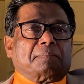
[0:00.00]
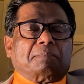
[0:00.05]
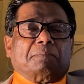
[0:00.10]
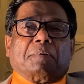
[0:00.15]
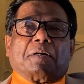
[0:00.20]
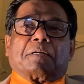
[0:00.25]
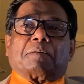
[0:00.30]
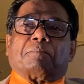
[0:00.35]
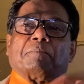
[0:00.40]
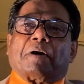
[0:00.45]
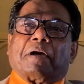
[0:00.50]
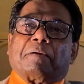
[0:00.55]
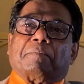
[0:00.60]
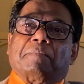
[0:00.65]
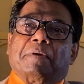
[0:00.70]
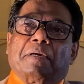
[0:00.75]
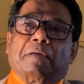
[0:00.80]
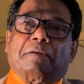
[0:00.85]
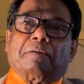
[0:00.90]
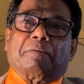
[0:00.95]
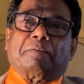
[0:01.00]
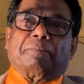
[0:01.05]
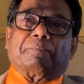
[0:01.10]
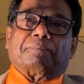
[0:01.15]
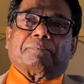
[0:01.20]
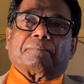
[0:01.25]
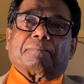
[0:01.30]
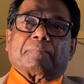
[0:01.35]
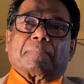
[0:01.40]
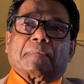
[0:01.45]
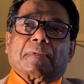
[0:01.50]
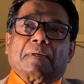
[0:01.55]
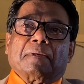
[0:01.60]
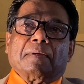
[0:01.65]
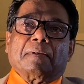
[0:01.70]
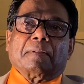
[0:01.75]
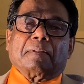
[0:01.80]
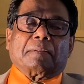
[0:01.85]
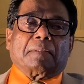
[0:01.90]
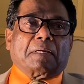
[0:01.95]
but by me.
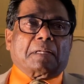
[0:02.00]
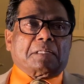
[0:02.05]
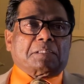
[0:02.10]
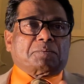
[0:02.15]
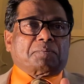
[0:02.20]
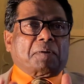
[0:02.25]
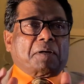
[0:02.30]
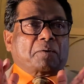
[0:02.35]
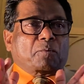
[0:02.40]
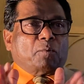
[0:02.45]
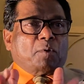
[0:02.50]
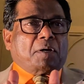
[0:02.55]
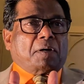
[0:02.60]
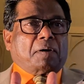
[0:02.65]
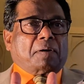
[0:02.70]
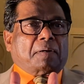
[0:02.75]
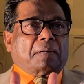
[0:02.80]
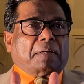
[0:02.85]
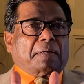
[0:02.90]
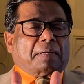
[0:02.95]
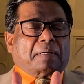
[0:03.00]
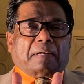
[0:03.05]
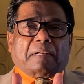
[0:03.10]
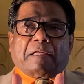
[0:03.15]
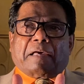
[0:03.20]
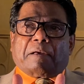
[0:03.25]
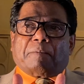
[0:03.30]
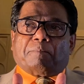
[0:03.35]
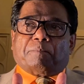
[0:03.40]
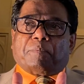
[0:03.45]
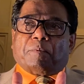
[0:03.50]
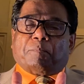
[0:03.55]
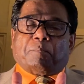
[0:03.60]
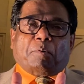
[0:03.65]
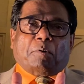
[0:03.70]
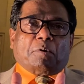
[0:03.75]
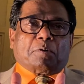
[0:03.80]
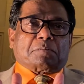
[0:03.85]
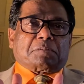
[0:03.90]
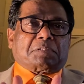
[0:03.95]
That is why we are like lamp
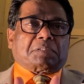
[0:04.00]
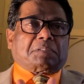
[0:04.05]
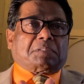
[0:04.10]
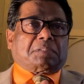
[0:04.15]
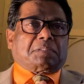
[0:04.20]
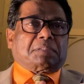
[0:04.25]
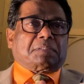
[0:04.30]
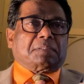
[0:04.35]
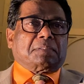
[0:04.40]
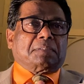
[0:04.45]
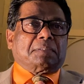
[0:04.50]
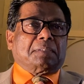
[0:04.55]
posts,